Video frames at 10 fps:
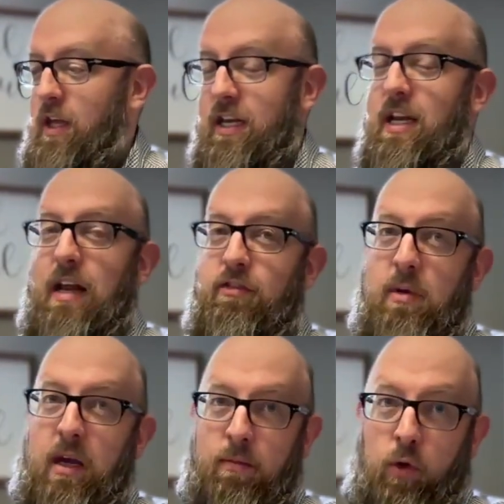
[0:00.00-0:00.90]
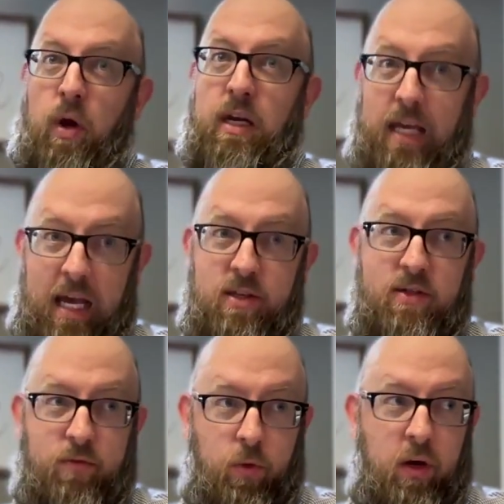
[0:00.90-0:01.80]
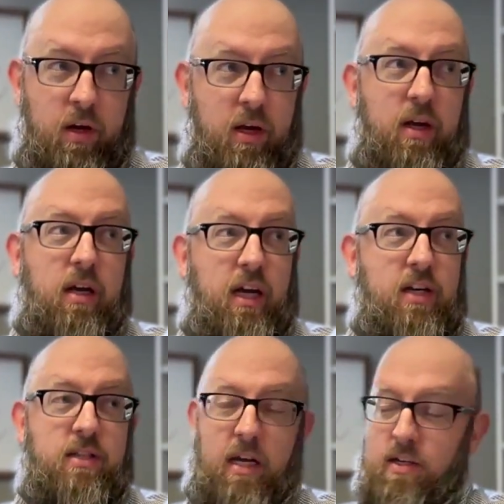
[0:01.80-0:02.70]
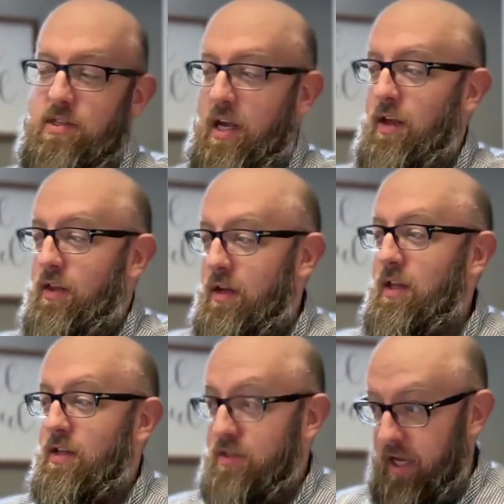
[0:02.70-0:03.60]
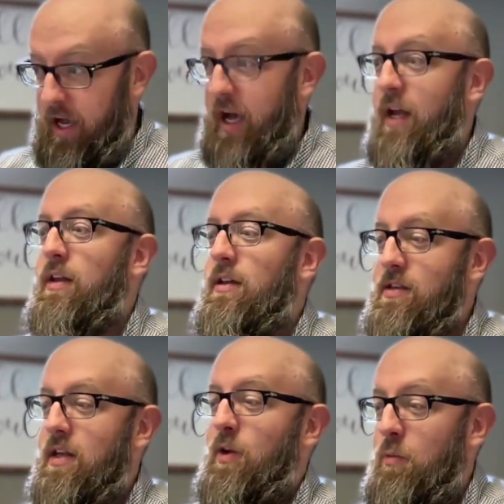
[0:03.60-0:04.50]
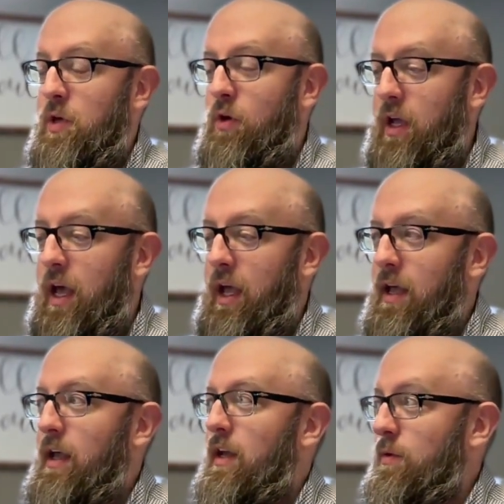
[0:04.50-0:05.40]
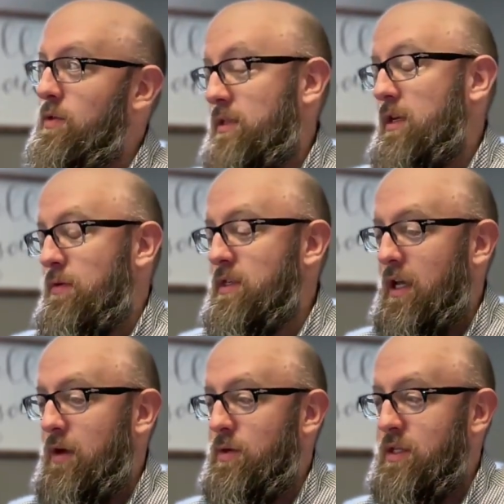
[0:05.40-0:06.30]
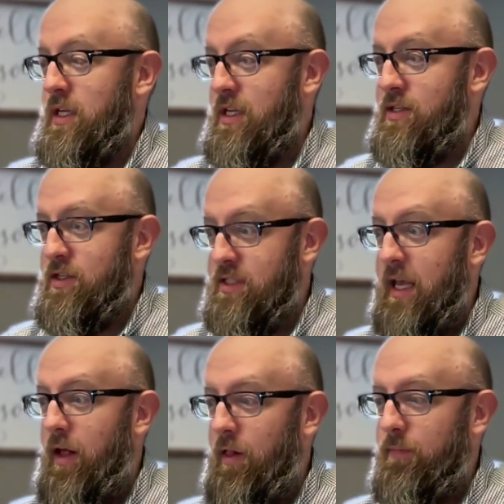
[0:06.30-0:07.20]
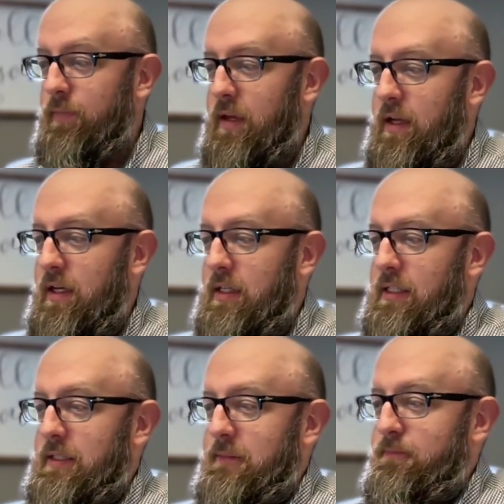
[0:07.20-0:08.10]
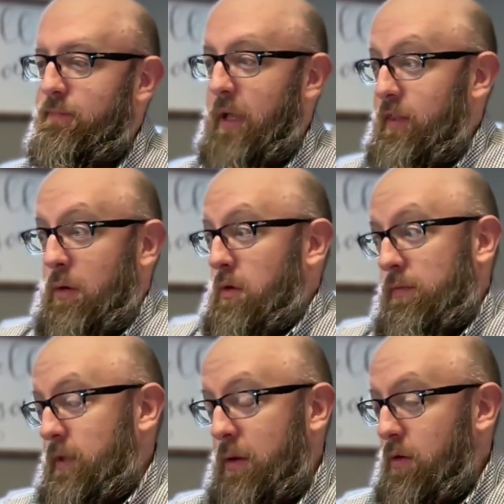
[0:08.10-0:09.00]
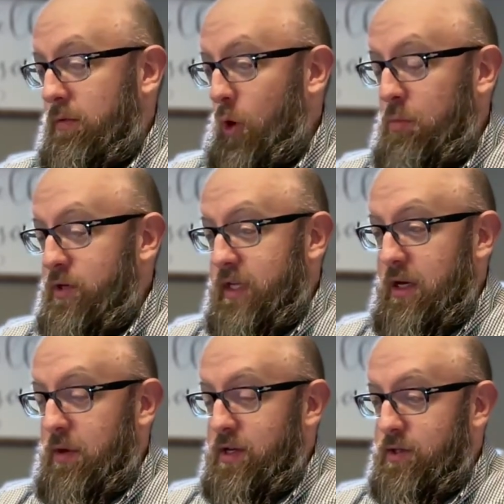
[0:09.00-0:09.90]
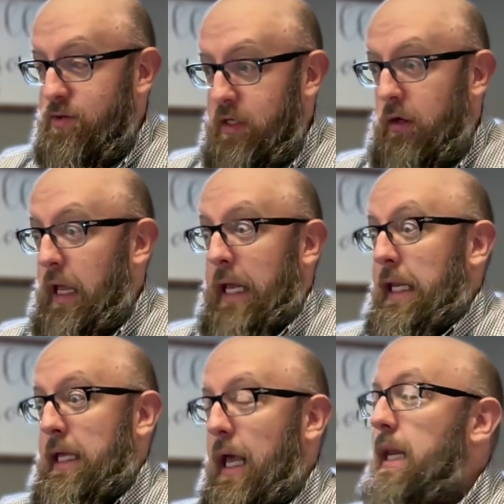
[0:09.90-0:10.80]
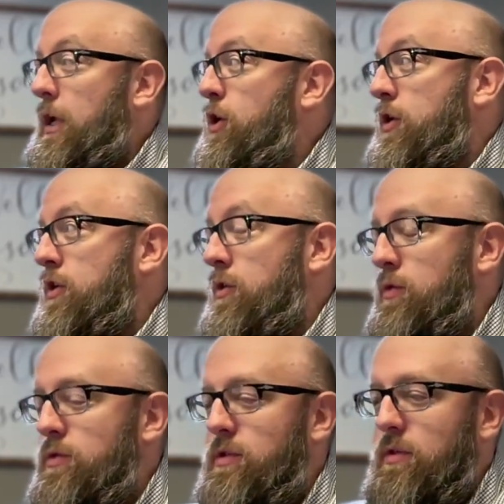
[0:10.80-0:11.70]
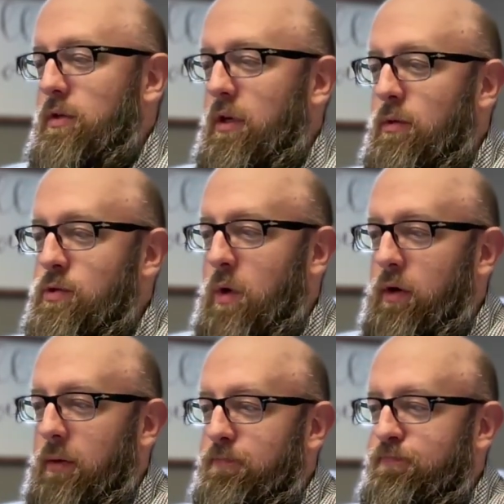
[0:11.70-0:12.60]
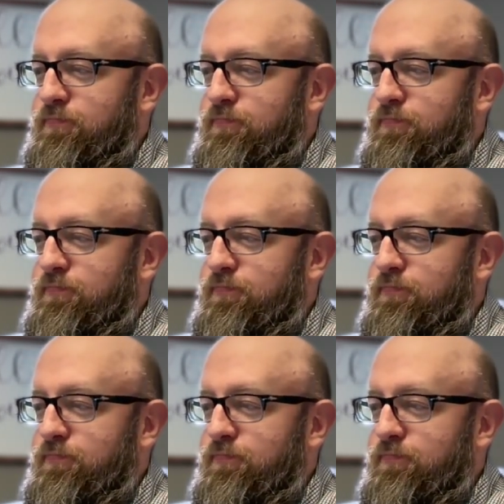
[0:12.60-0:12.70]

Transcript: He didn't have to make a great case for it. He just had to say that his God said it would be okay, and it was it was it was an easy sell. And they were they were hopeless anyway, so it's like any any good news uh, was welcome.